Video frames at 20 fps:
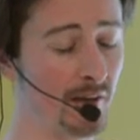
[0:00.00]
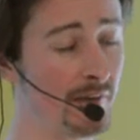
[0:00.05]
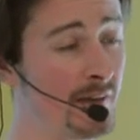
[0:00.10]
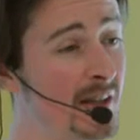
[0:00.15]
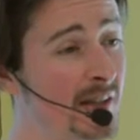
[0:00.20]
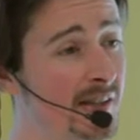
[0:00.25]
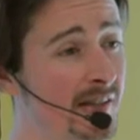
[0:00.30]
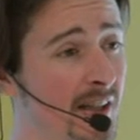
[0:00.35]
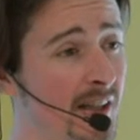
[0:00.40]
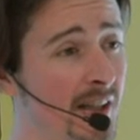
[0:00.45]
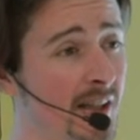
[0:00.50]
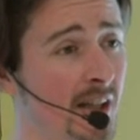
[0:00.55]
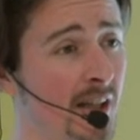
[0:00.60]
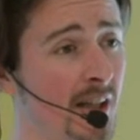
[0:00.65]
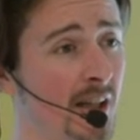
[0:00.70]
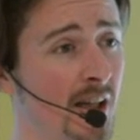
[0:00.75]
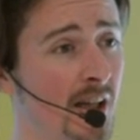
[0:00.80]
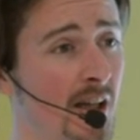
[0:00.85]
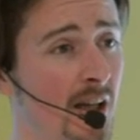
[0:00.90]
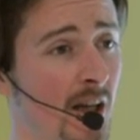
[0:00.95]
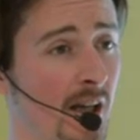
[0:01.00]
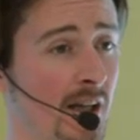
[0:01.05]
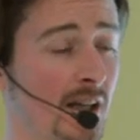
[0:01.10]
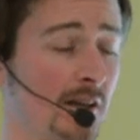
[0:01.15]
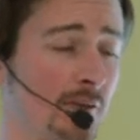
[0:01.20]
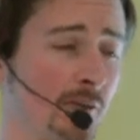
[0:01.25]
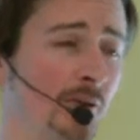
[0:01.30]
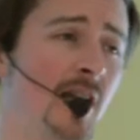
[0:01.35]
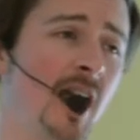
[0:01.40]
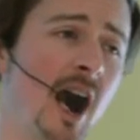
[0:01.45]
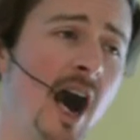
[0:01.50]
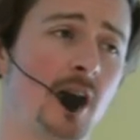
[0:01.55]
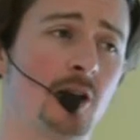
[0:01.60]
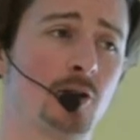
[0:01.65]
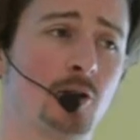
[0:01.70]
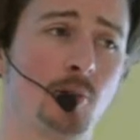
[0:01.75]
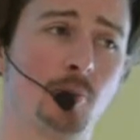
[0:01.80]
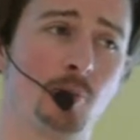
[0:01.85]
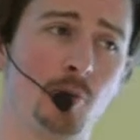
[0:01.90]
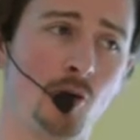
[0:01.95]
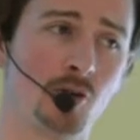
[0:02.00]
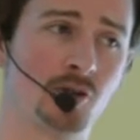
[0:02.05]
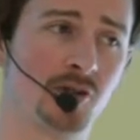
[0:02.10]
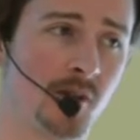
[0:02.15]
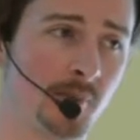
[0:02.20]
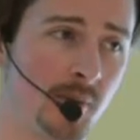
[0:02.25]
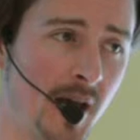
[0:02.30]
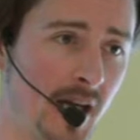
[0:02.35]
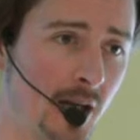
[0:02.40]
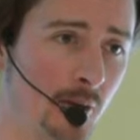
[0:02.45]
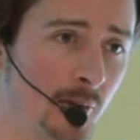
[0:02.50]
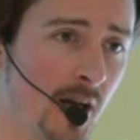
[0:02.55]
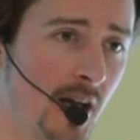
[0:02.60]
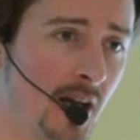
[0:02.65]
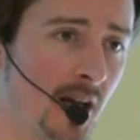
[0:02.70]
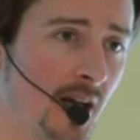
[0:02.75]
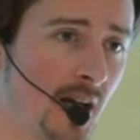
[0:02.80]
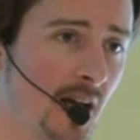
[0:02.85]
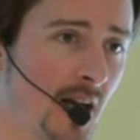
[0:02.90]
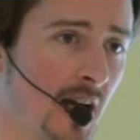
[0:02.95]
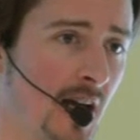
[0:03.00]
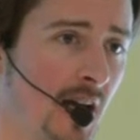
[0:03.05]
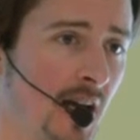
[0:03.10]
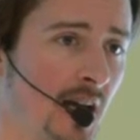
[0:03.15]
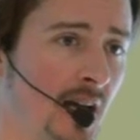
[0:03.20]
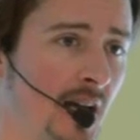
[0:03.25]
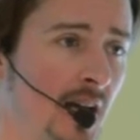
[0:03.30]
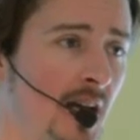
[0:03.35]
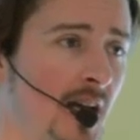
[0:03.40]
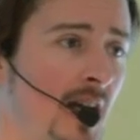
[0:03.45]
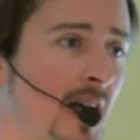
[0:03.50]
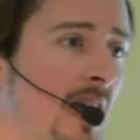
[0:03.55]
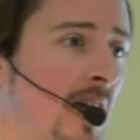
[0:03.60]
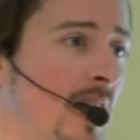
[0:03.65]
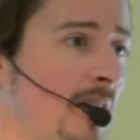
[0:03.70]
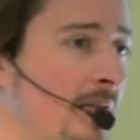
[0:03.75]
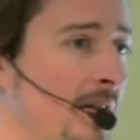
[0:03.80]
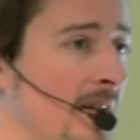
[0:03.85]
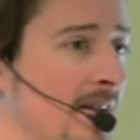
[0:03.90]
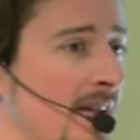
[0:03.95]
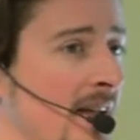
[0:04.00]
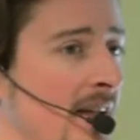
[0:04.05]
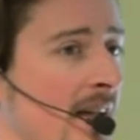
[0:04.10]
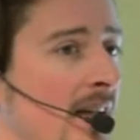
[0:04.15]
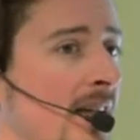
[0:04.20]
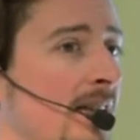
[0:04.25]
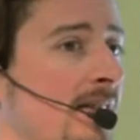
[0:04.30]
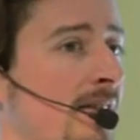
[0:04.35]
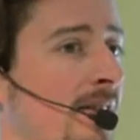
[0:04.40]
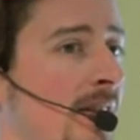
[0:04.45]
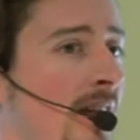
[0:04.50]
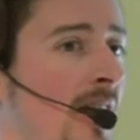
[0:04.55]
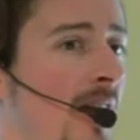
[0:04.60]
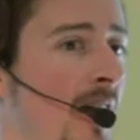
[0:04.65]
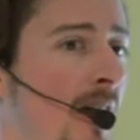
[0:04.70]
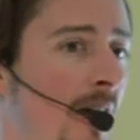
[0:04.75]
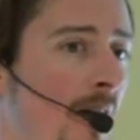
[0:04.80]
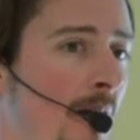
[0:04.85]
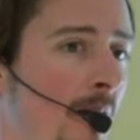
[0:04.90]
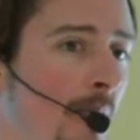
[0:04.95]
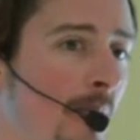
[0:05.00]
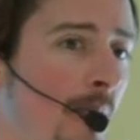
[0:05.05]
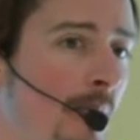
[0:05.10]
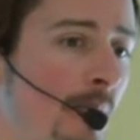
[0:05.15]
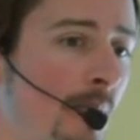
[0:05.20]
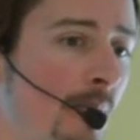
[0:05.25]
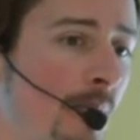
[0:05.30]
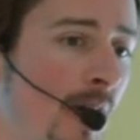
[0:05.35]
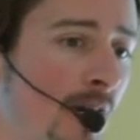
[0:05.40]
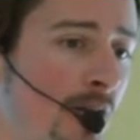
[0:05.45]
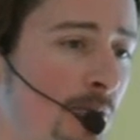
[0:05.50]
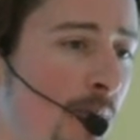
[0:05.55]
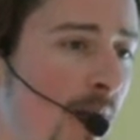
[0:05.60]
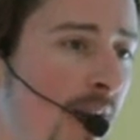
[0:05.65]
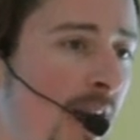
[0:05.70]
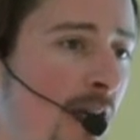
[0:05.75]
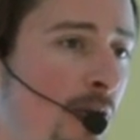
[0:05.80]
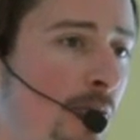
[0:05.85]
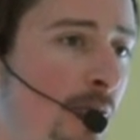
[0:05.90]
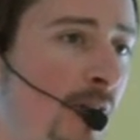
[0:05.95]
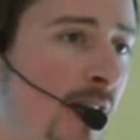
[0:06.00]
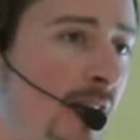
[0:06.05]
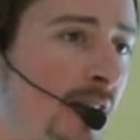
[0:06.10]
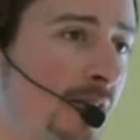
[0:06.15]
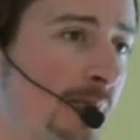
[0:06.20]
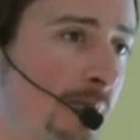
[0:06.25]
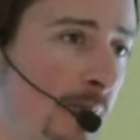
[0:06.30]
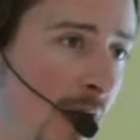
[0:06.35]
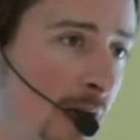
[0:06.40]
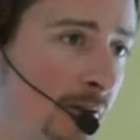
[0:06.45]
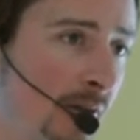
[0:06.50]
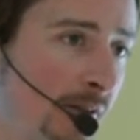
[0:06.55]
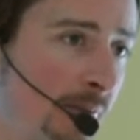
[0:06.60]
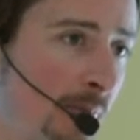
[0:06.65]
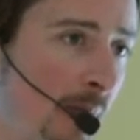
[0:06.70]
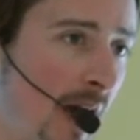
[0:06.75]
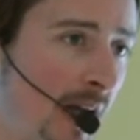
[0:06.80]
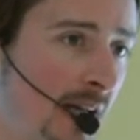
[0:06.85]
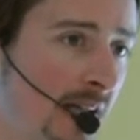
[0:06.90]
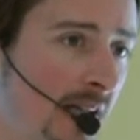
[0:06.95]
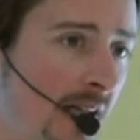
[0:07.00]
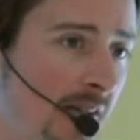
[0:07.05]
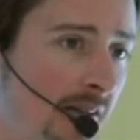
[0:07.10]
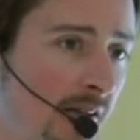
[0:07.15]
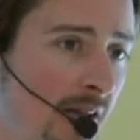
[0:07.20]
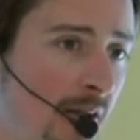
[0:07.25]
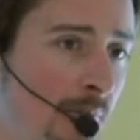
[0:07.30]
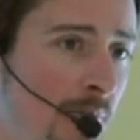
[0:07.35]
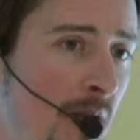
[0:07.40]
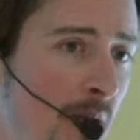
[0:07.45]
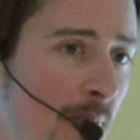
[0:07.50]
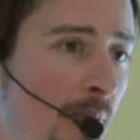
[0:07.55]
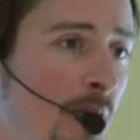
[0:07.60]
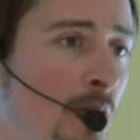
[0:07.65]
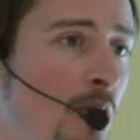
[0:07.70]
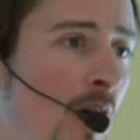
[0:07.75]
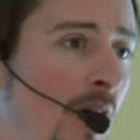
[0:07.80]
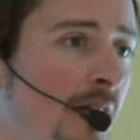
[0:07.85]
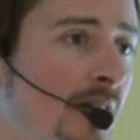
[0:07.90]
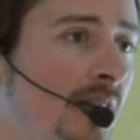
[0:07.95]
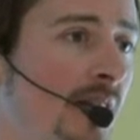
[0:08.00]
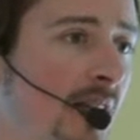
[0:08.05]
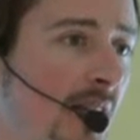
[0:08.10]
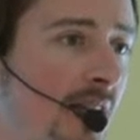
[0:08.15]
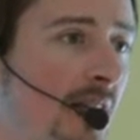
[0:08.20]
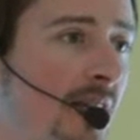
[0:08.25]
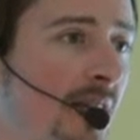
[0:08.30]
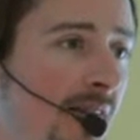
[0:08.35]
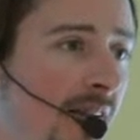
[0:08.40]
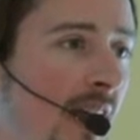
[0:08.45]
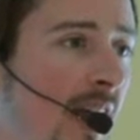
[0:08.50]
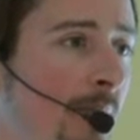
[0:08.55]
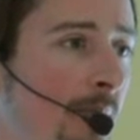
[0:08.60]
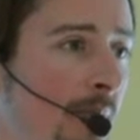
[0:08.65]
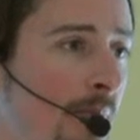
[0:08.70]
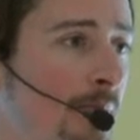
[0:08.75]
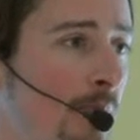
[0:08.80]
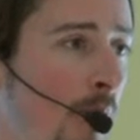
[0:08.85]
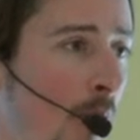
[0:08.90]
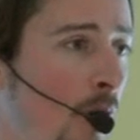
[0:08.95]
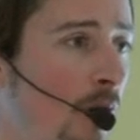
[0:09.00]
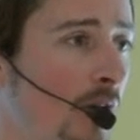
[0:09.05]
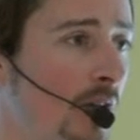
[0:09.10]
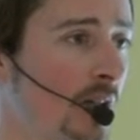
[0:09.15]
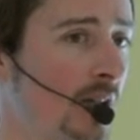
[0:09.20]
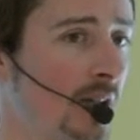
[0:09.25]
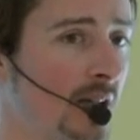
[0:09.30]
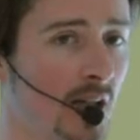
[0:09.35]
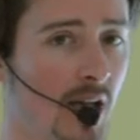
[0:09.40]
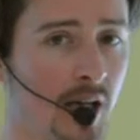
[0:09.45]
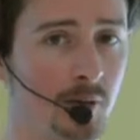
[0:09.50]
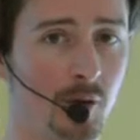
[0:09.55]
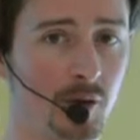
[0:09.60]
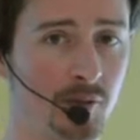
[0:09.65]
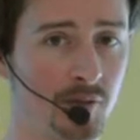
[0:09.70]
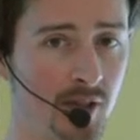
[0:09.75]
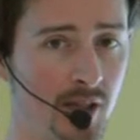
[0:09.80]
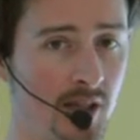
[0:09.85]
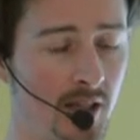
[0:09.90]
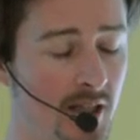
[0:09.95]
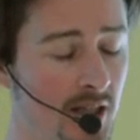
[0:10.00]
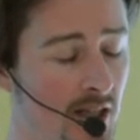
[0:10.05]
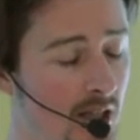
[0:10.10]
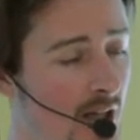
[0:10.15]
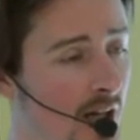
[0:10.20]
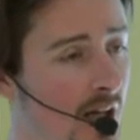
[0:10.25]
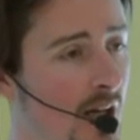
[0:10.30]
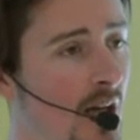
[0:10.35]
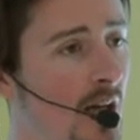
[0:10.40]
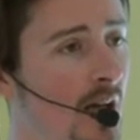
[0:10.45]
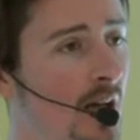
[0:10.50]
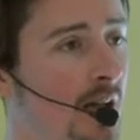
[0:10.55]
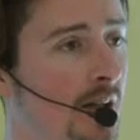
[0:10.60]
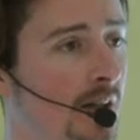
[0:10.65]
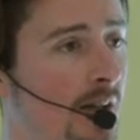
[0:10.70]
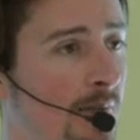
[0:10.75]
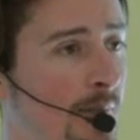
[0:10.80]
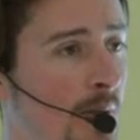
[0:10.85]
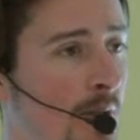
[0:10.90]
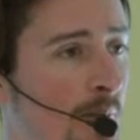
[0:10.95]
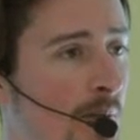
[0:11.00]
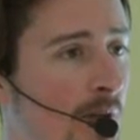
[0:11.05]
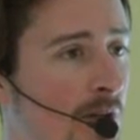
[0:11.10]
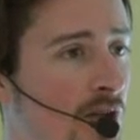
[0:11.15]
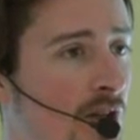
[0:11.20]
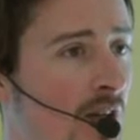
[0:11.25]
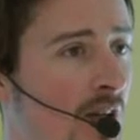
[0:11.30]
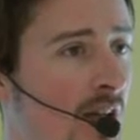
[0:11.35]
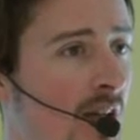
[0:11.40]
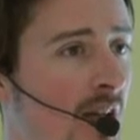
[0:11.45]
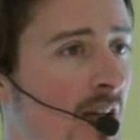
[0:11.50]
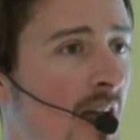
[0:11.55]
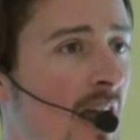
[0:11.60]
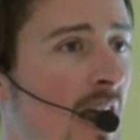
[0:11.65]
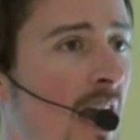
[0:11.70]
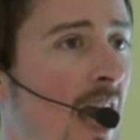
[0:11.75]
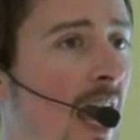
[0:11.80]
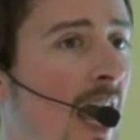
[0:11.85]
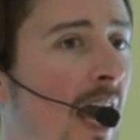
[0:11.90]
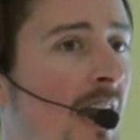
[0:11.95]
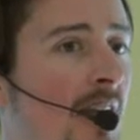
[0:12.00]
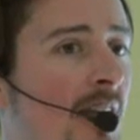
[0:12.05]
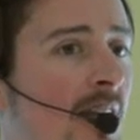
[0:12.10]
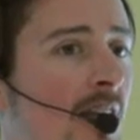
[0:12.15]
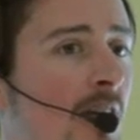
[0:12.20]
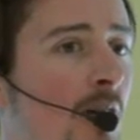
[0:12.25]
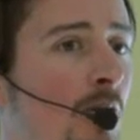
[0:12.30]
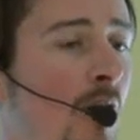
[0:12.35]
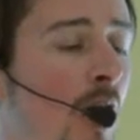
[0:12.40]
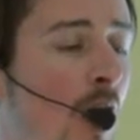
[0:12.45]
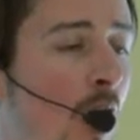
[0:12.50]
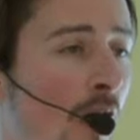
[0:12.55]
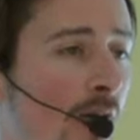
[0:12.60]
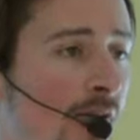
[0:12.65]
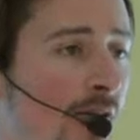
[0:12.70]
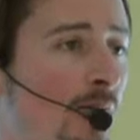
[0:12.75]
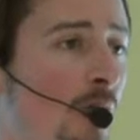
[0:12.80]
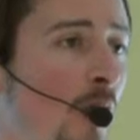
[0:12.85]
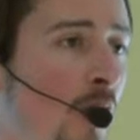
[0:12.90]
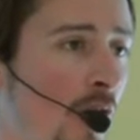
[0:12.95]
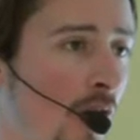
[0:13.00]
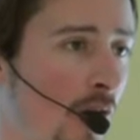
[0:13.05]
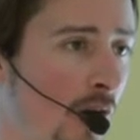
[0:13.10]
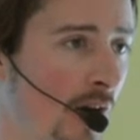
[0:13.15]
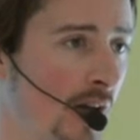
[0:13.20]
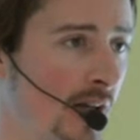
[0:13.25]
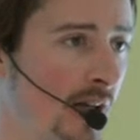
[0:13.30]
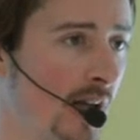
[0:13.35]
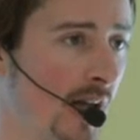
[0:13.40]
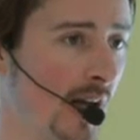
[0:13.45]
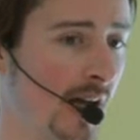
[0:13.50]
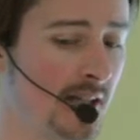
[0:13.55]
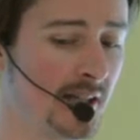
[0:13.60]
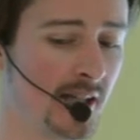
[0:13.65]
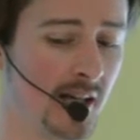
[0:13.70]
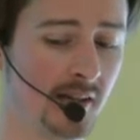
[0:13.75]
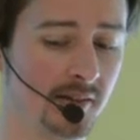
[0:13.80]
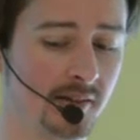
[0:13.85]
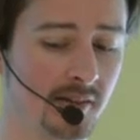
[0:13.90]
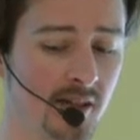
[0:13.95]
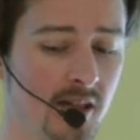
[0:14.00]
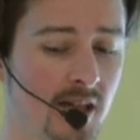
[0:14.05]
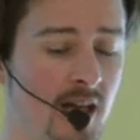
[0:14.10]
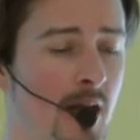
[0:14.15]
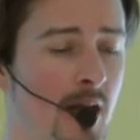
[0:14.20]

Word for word: We think, and it's really hard to approach them anyway, yeah, we think it's much better to find sparrings partners, people who are the, in the same boat, like what we did here in the speed pitching, and we're also working on ideas,